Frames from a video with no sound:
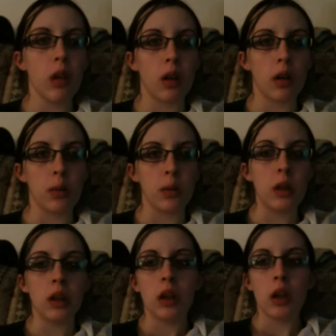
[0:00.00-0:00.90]
Um,
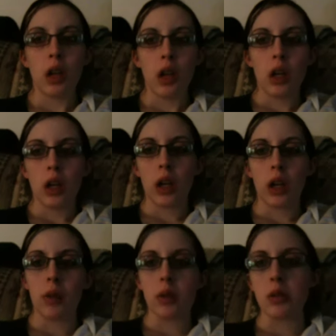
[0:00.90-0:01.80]

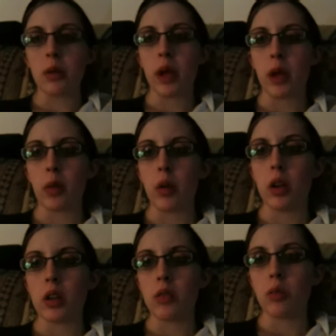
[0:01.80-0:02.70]
anyways, what
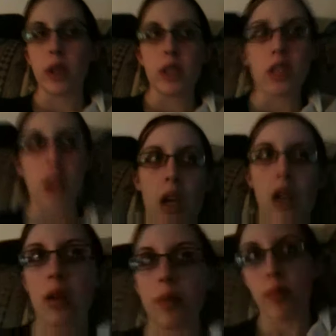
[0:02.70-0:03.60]
happened is
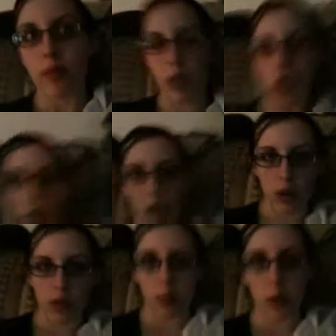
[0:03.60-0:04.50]
Wednesday, the
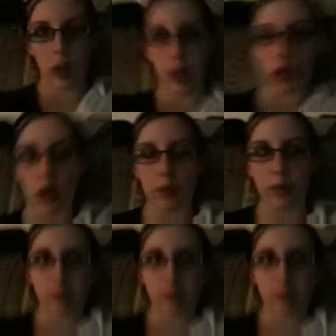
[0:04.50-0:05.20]
third, February third,